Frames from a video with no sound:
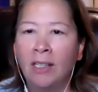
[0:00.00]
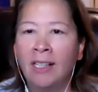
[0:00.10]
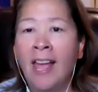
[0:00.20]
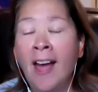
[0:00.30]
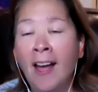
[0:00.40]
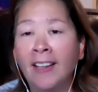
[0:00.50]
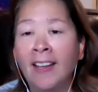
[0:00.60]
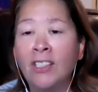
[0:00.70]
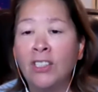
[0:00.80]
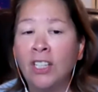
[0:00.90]
yeah,
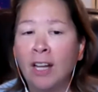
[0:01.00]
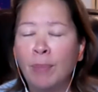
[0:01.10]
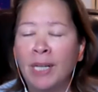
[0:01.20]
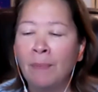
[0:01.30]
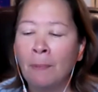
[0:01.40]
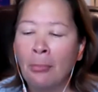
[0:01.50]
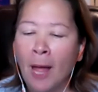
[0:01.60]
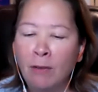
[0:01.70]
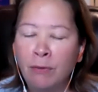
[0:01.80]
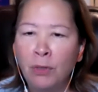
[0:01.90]
yeah, she but
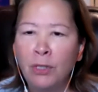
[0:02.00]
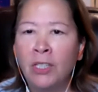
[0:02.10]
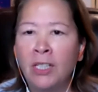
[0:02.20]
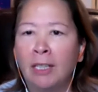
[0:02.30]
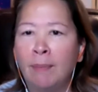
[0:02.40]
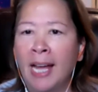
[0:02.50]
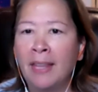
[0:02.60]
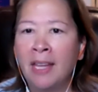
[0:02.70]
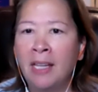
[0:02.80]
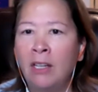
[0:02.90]
unfortunately
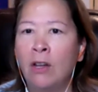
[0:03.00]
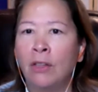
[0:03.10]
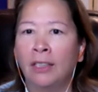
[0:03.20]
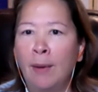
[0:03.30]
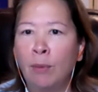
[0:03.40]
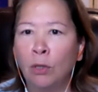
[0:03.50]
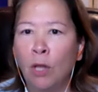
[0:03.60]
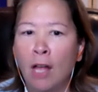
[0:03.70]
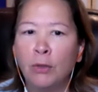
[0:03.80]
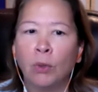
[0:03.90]
back then, you know, the labor
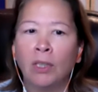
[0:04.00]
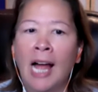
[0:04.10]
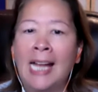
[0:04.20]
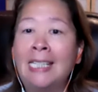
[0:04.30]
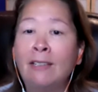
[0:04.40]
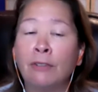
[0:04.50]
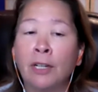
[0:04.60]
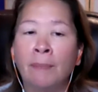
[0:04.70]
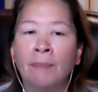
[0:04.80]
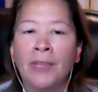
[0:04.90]
laws were a lot
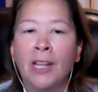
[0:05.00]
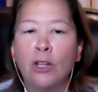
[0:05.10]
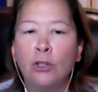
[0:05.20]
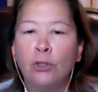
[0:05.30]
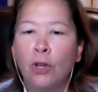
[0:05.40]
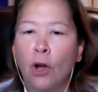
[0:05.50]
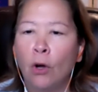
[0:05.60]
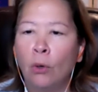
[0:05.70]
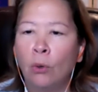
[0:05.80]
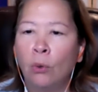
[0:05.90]
different.
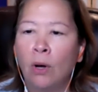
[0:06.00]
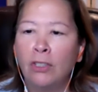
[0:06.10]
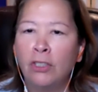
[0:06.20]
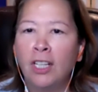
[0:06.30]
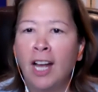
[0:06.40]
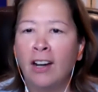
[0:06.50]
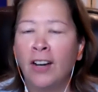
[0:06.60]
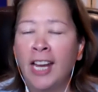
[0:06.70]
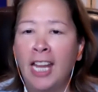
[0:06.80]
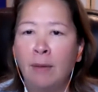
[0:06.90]
So she got her
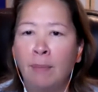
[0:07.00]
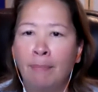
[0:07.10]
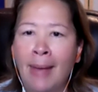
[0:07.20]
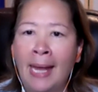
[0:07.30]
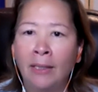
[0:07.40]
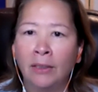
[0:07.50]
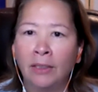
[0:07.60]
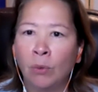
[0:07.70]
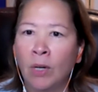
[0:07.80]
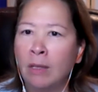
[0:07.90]
hand mangled
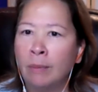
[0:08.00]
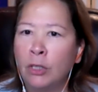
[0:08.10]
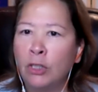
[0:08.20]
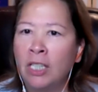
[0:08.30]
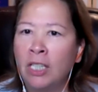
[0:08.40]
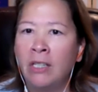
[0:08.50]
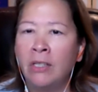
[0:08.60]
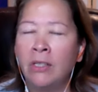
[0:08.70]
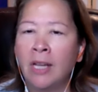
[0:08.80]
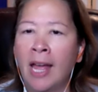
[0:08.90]
in one of the
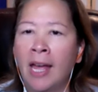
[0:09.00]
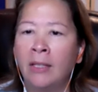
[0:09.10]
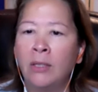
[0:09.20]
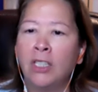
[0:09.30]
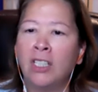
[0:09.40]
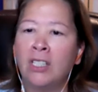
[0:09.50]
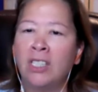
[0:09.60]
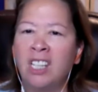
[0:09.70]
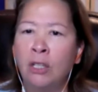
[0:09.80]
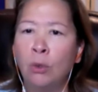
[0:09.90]
machines and oh. to
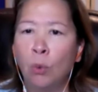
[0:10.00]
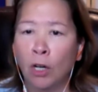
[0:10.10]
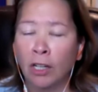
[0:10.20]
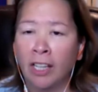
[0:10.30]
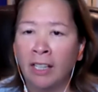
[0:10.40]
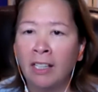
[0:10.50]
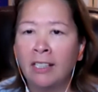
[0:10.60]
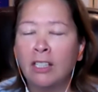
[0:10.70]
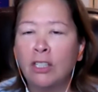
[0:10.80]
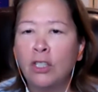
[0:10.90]
continue working,
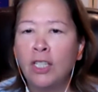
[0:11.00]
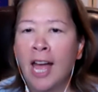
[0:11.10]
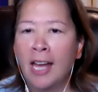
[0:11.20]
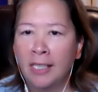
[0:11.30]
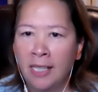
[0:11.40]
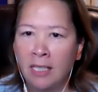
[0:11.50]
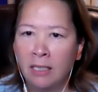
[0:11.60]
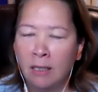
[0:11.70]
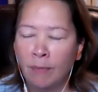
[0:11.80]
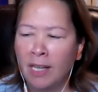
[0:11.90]
she had to take
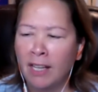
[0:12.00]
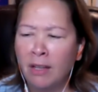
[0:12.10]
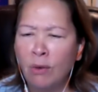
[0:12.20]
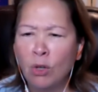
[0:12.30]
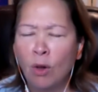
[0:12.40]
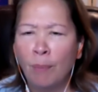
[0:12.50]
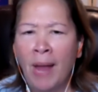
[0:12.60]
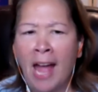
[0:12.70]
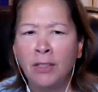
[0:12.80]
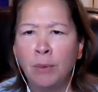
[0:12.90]
something I think it was called
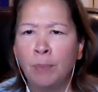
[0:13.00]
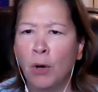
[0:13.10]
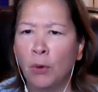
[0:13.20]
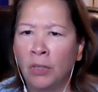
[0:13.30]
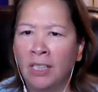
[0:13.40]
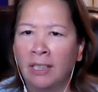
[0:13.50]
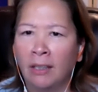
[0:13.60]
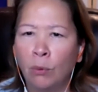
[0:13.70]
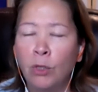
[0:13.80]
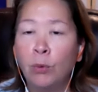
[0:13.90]
Pantopon,
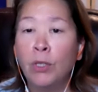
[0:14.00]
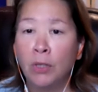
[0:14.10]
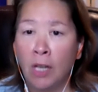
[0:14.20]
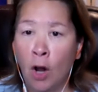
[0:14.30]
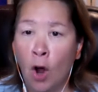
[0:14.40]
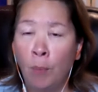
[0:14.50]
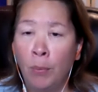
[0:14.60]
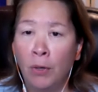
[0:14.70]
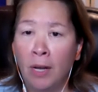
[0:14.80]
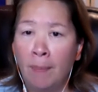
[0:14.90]
which was an mm-hmm.
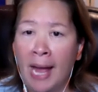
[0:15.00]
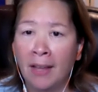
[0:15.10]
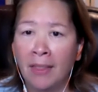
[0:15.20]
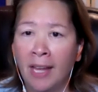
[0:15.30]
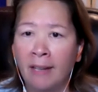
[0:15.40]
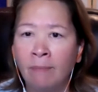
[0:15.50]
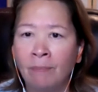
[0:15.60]
opioid back then.